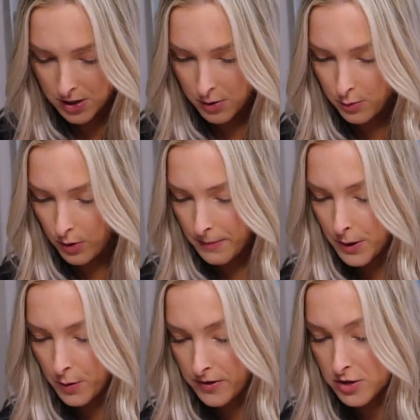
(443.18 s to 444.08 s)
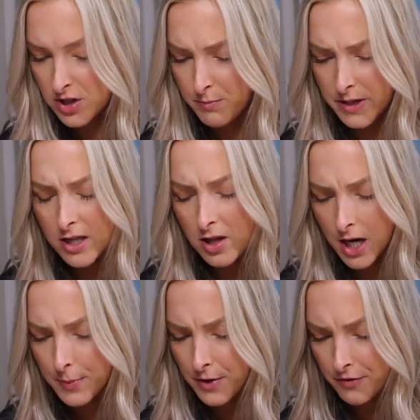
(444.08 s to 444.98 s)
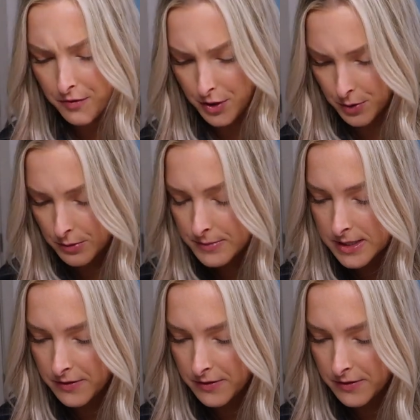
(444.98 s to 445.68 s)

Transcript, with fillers: go one by one. There's been a lot of perfumes.